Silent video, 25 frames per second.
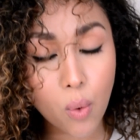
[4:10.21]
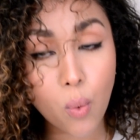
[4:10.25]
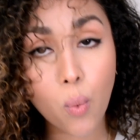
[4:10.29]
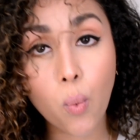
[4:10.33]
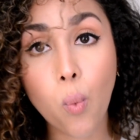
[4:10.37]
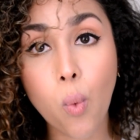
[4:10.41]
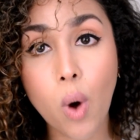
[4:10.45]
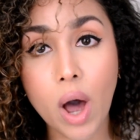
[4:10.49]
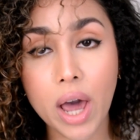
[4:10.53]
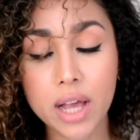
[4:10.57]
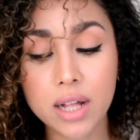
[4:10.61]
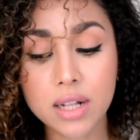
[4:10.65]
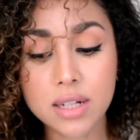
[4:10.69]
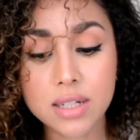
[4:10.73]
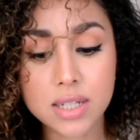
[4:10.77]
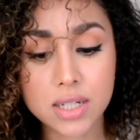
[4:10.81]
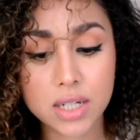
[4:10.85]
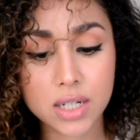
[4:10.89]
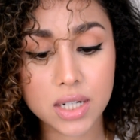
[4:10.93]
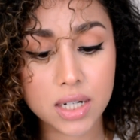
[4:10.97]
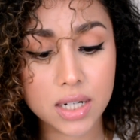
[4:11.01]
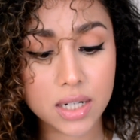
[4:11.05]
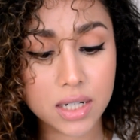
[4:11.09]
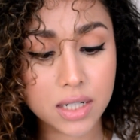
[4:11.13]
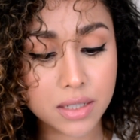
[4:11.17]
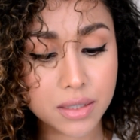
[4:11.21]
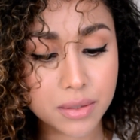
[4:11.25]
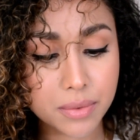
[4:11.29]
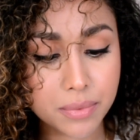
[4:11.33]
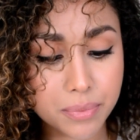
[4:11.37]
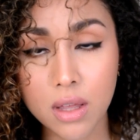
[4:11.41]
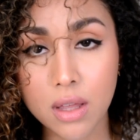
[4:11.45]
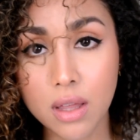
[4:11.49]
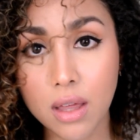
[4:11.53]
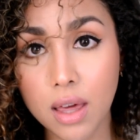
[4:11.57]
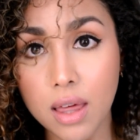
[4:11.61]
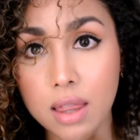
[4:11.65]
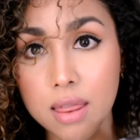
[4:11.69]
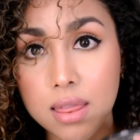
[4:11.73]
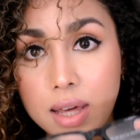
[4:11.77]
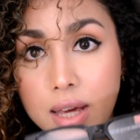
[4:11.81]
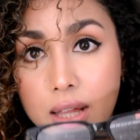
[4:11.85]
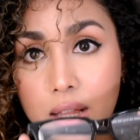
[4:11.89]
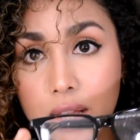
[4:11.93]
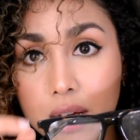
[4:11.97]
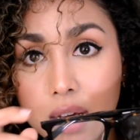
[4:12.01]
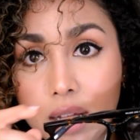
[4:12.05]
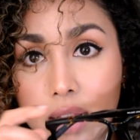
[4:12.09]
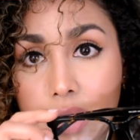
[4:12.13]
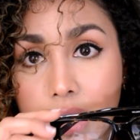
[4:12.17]
Wilder, and they
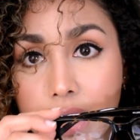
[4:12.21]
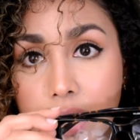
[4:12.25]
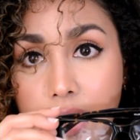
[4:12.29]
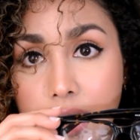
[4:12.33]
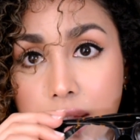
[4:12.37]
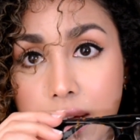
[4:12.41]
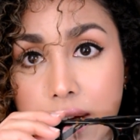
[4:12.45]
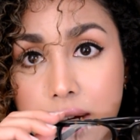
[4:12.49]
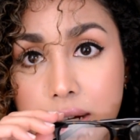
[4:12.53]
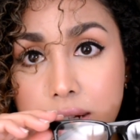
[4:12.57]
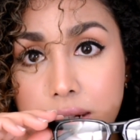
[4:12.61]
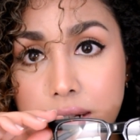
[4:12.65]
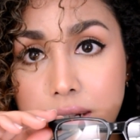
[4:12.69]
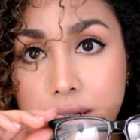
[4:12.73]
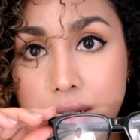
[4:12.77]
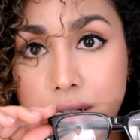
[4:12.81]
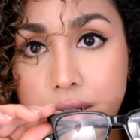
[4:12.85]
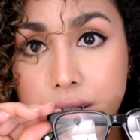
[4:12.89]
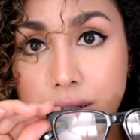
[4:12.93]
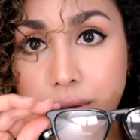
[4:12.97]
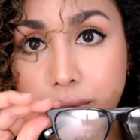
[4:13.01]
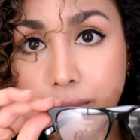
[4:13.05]
look like this.